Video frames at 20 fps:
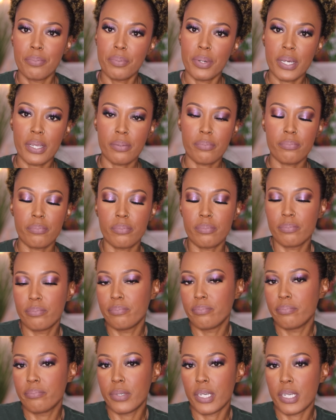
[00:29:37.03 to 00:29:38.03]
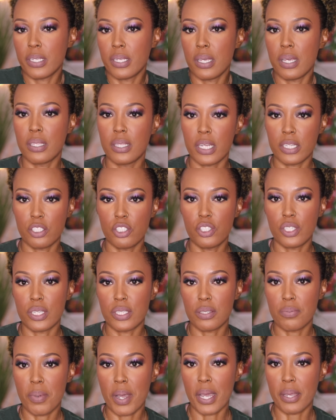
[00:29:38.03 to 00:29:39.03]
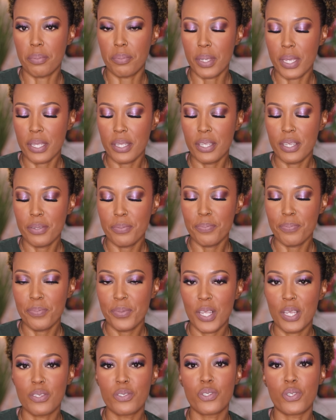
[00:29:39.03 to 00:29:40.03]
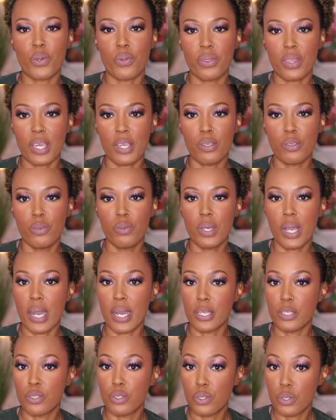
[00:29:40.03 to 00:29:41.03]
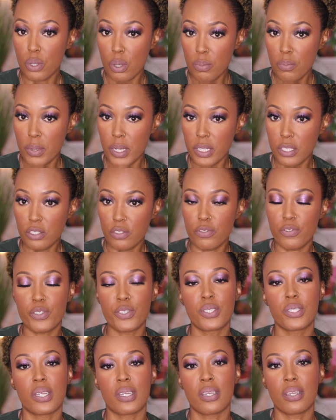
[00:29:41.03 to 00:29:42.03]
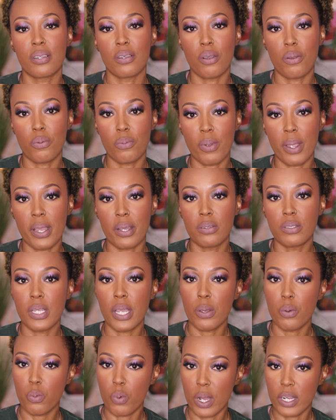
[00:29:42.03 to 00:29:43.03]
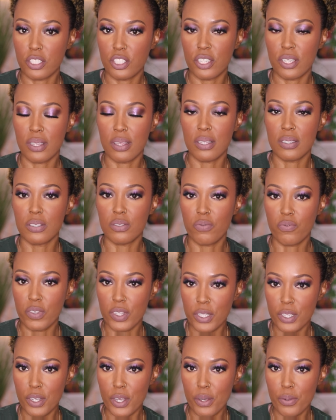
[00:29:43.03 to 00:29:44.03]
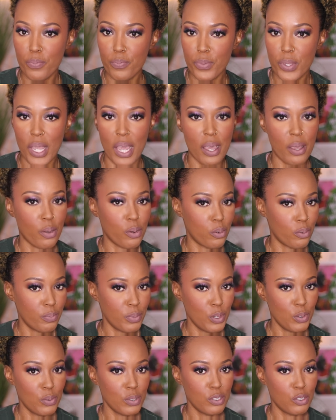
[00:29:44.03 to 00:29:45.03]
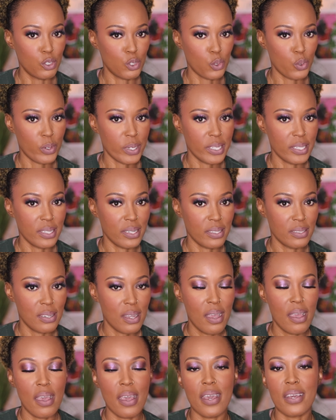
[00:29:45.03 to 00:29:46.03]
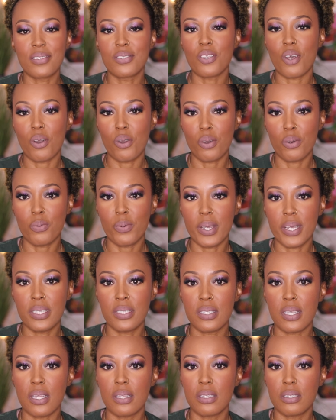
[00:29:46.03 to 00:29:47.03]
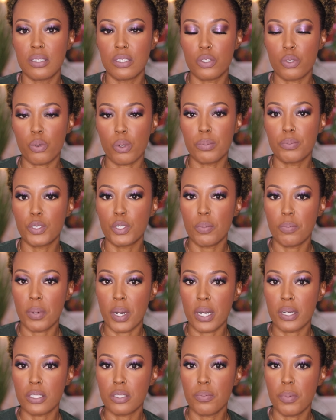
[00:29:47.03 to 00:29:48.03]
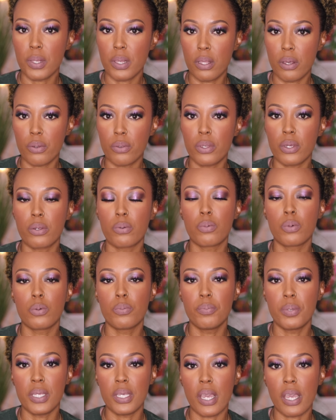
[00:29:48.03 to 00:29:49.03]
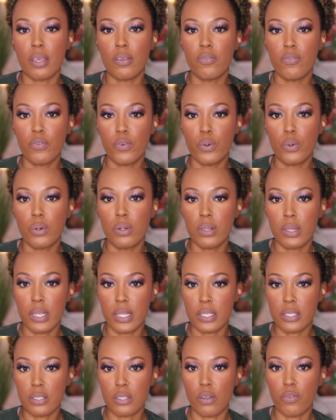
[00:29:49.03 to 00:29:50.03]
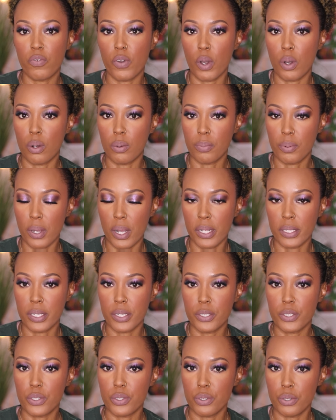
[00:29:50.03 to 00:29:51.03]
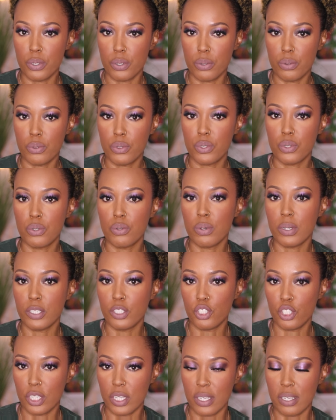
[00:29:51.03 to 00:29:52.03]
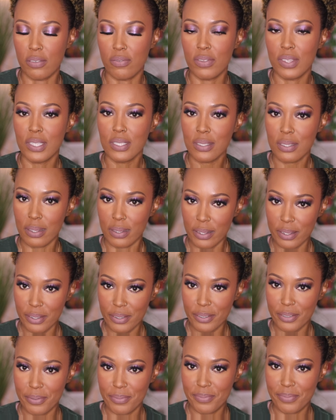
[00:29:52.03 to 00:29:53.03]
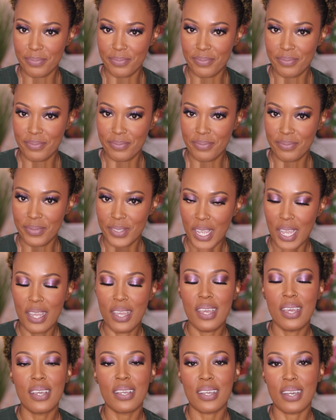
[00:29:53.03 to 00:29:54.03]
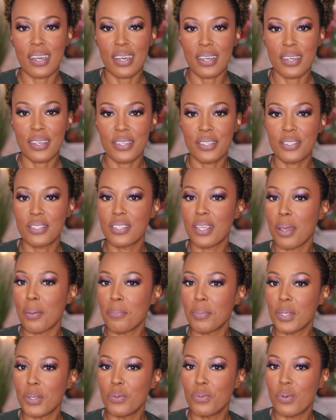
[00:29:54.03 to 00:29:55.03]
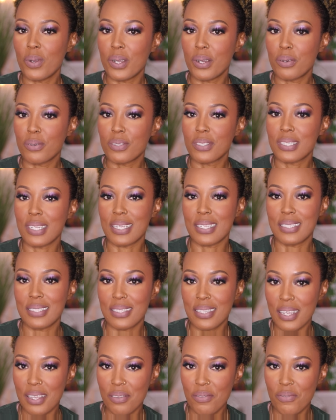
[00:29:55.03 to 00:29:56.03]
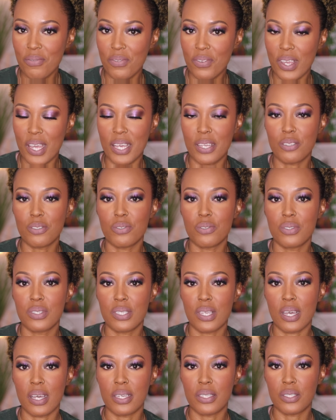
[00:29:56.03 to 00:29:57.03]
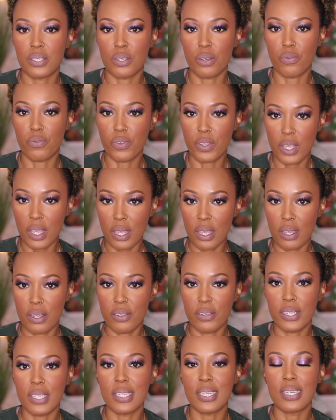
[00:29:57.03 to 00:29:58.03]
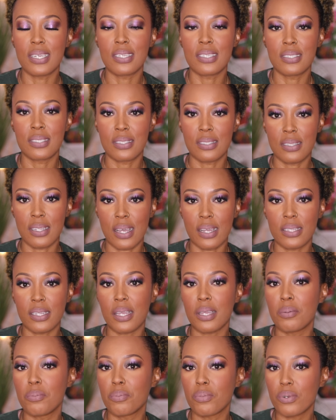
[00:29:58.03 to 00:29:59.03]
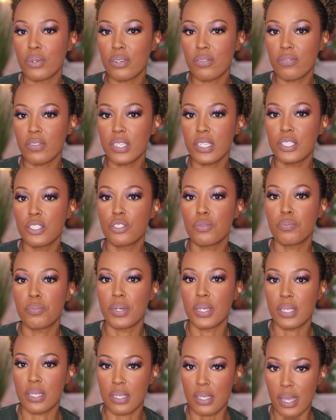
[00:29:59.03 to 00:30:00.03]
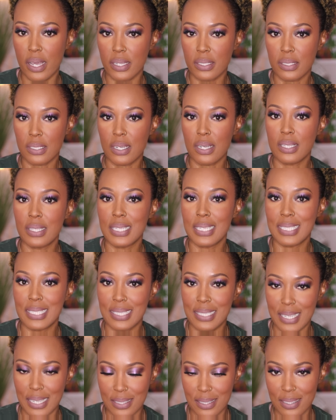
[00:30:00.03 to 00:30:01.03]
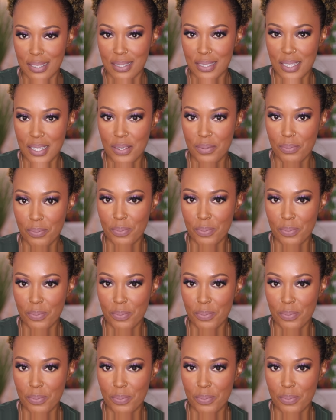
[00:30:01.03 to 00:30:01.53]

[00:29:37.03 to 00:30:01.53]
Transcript: But Again, that's just my opinion. So thank you guys so much for sticking around and watching this video. I hope you enjoyed it. As always, in the description box below, there will be a full list of all products used to achieve this look. Guys, be well, stay safe, exercise, self-care. It is not a privilege, but yet a necessity.